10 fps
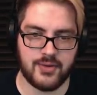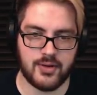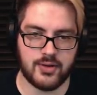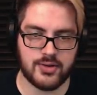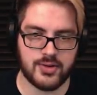an
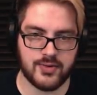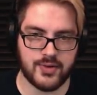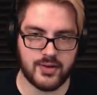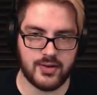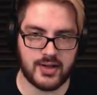ultra
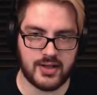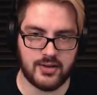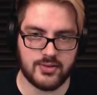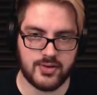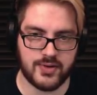
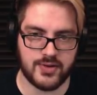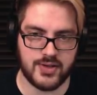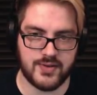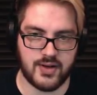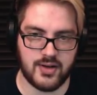
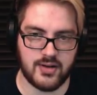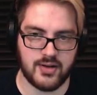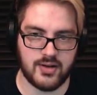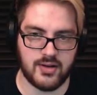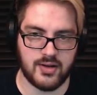version of
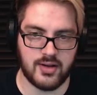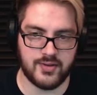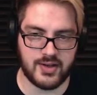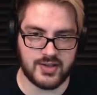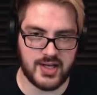all
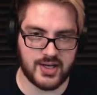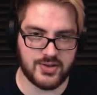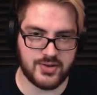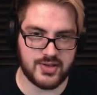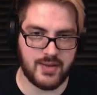of these textures. They